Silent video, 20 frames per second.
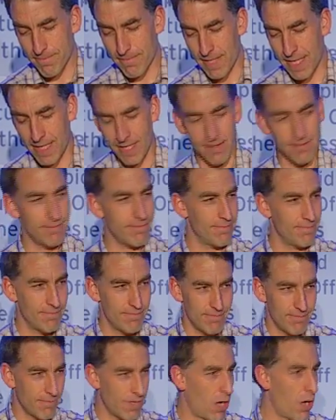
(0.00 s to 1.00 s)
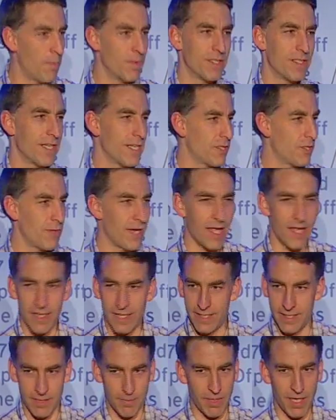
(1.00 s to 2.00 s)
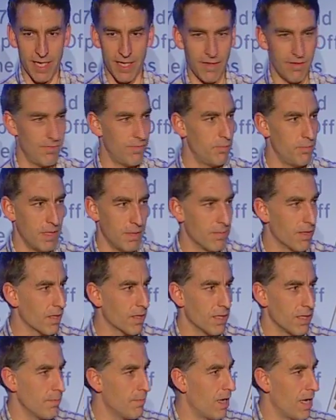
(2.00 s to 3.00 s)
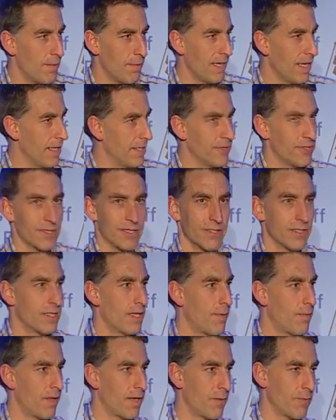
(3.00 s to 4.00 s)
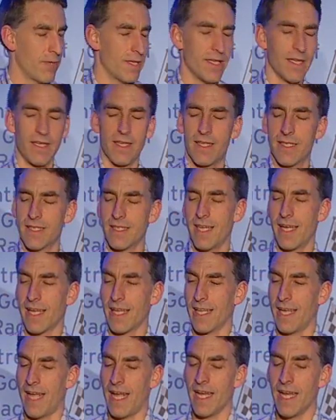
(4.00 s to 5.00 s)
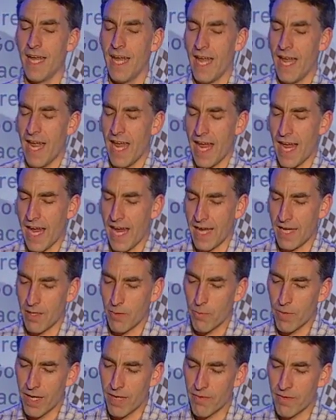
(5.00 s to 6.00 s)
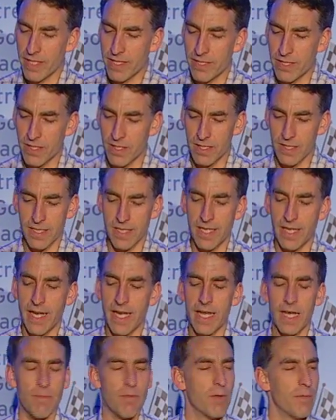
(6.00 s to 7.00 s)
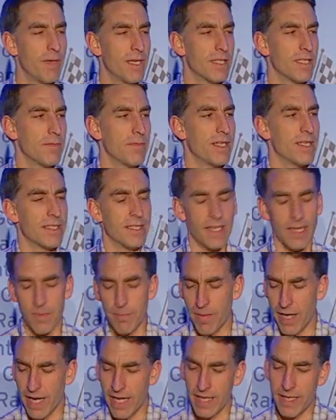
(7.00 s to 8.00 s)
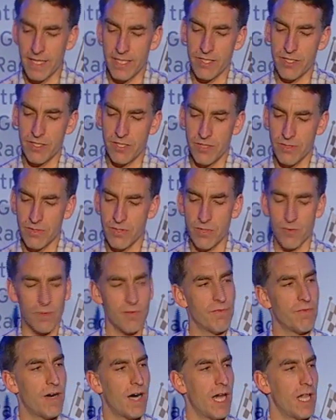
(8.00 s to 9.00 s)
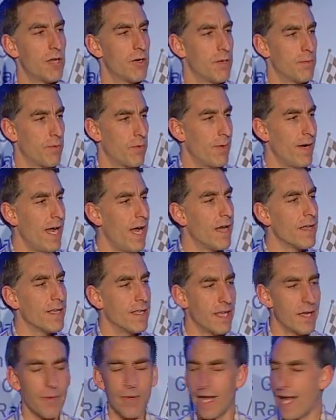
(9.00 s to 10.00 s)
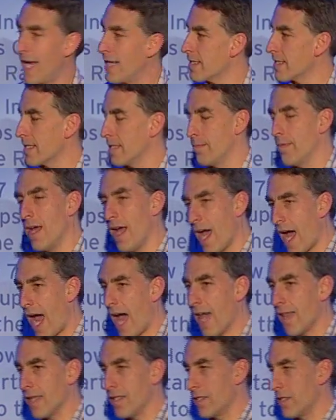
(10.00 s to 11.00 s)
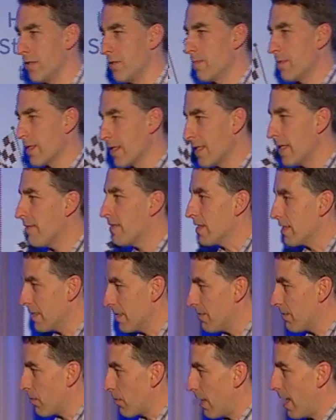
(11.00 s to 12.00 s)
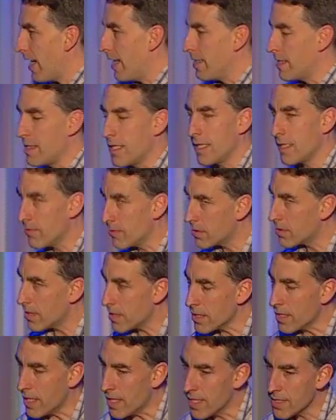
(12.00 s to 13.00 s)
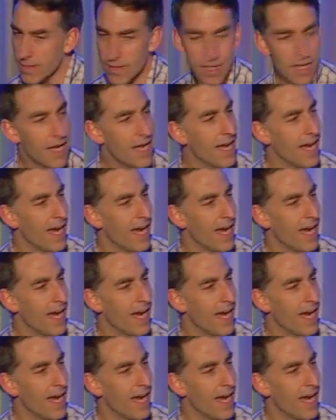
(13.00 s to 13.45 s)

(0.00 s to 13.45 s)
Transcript: that homosexuality is some kind of biblical abomination or something ridiculous like that. And whenever he started to get any momentum in his campaign, these students would follow him around and they would ask him, Alan, do you believe in civil rights? And he would say, yes.